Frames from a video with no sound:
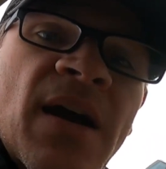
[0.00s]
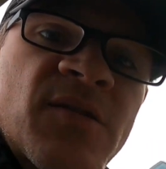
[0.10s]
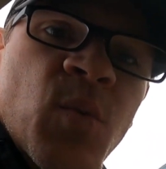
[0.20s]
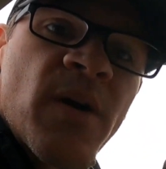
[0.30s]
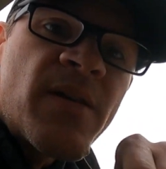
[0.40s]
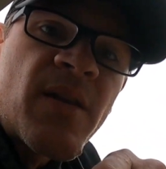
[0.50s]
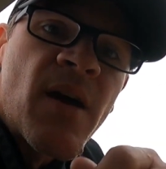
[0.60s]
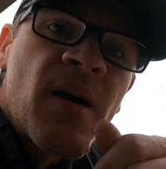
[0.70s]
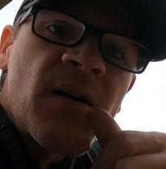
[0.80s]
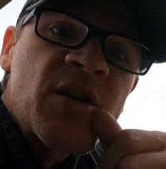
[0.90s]
guys what
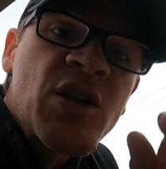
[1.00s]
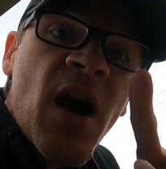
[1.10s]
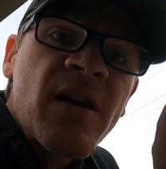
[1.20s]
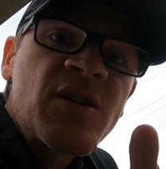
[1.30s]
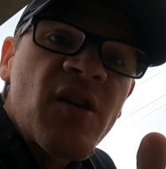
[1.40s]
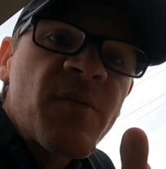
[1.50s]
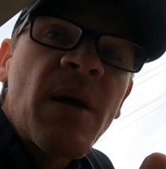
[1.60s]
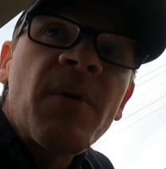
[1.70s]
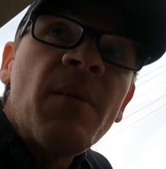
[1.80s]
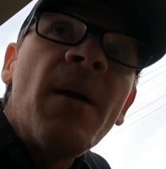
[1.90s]
shock
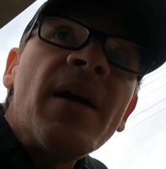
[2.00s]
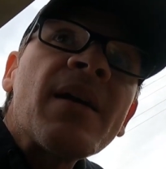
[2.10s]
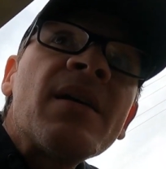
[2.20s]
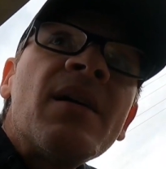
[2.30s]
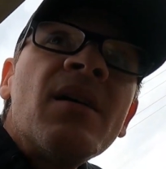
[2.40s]
adjustment I'm going to make.